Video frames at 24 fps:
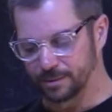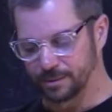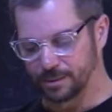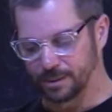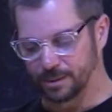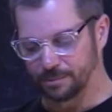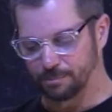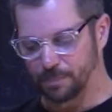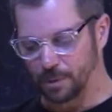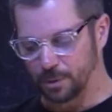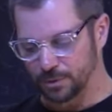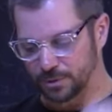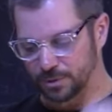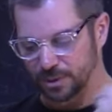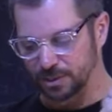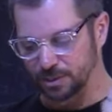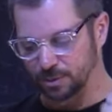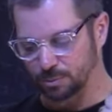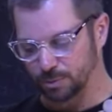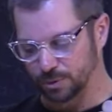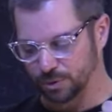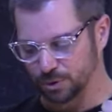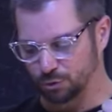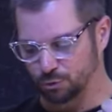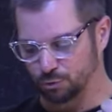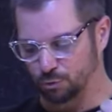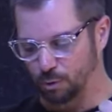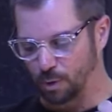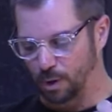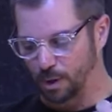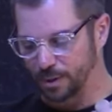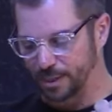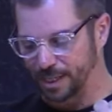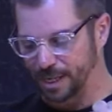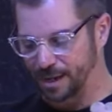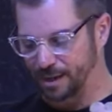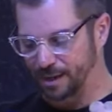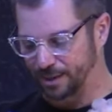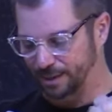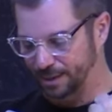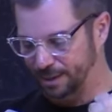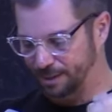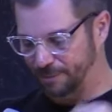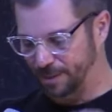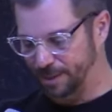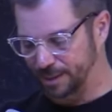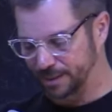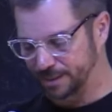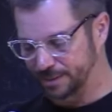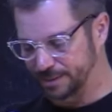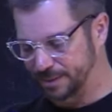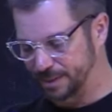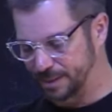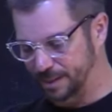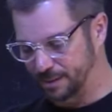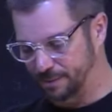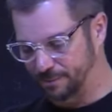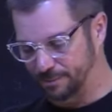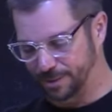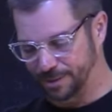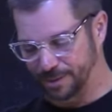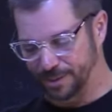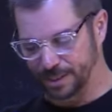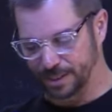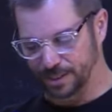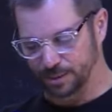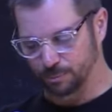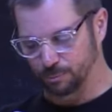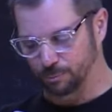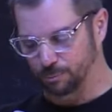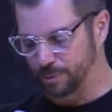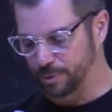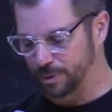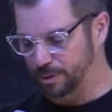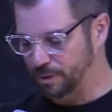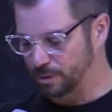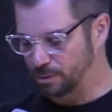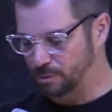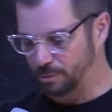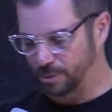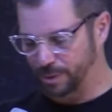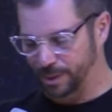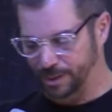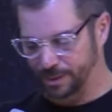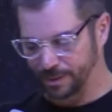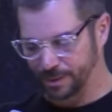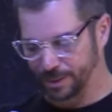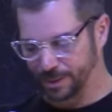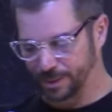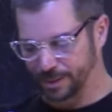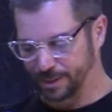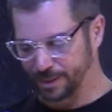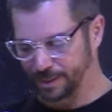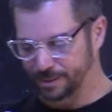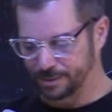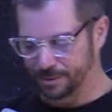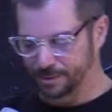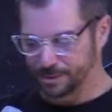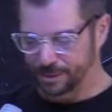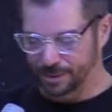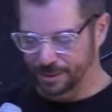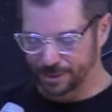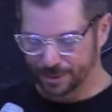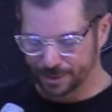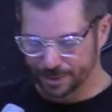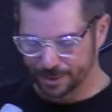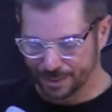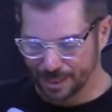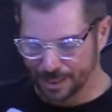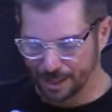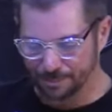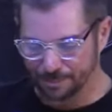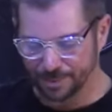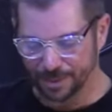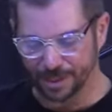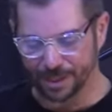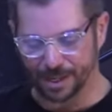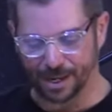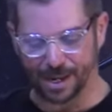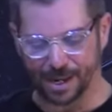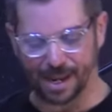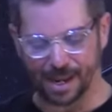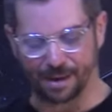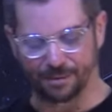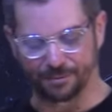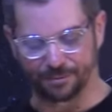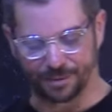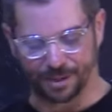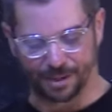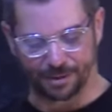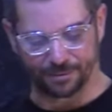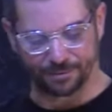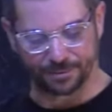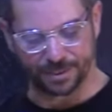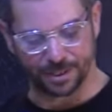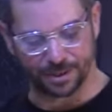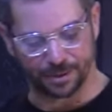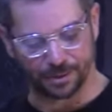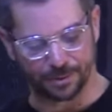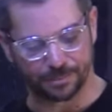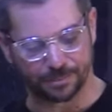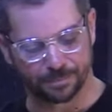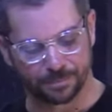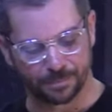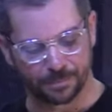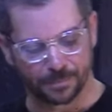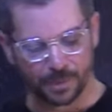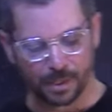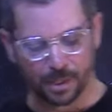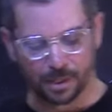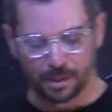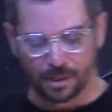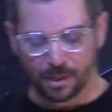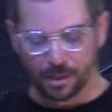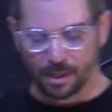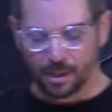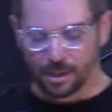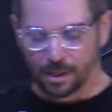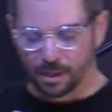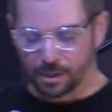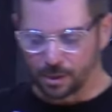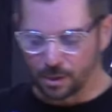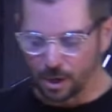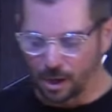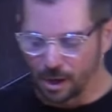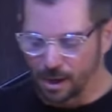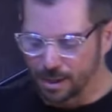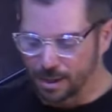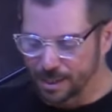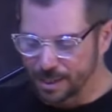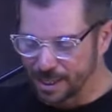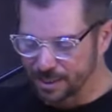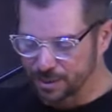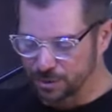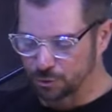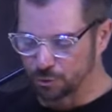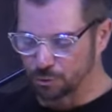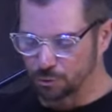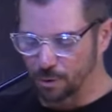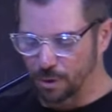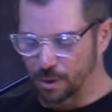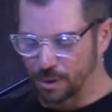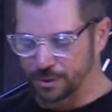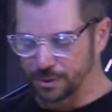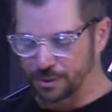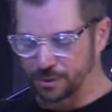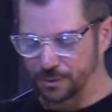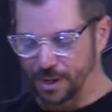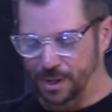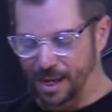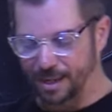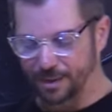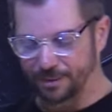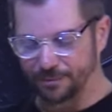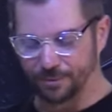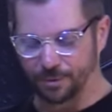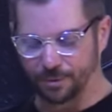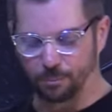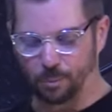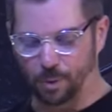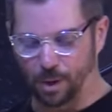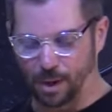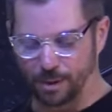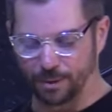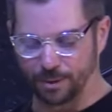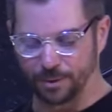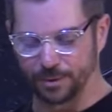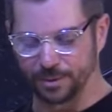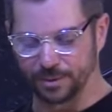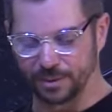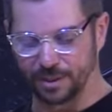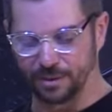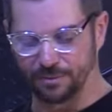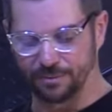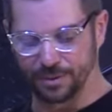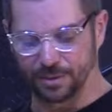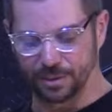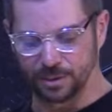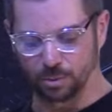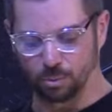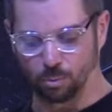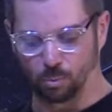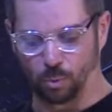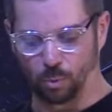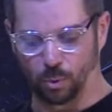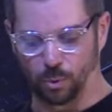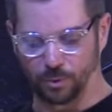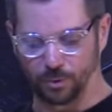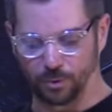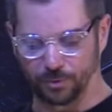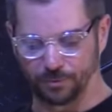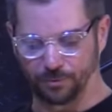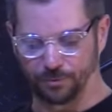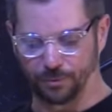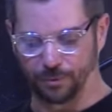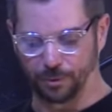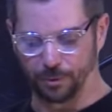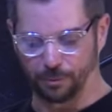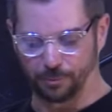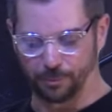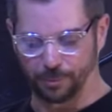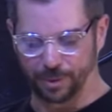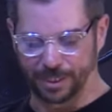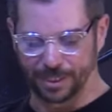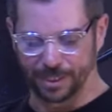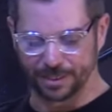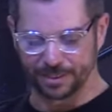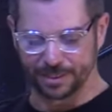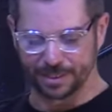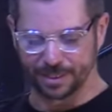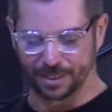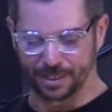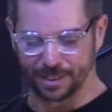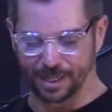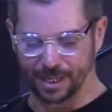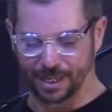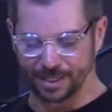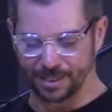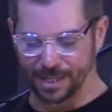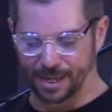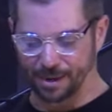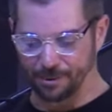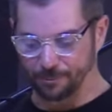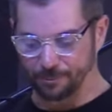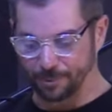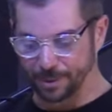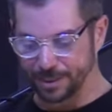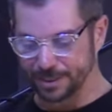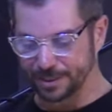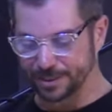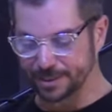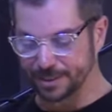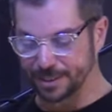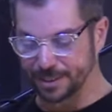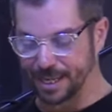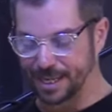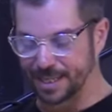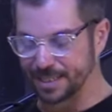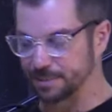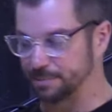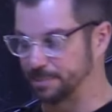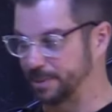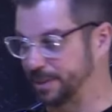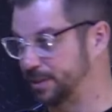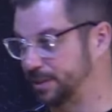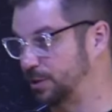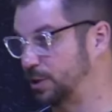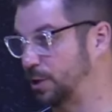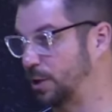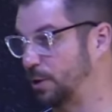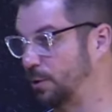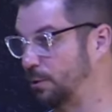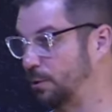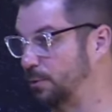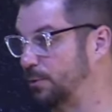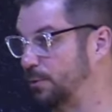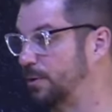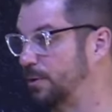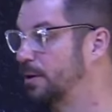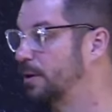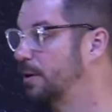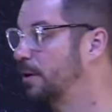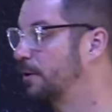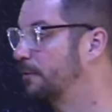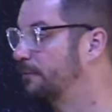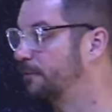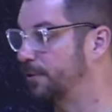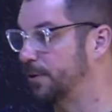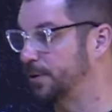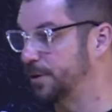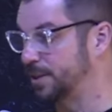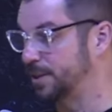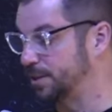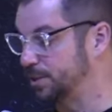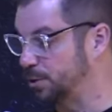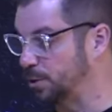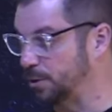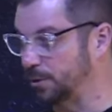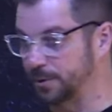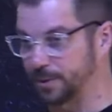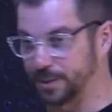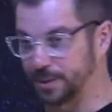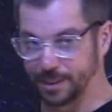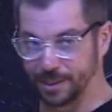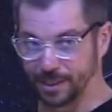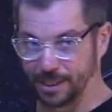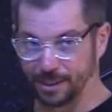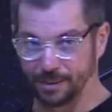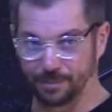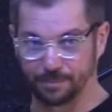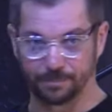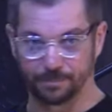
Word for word: Moses was drawn out, and I want to deal with this real quickly in the time that I have left here. God has drawn you out of the waters of this world for a reason, and that reason has been known for an eternity.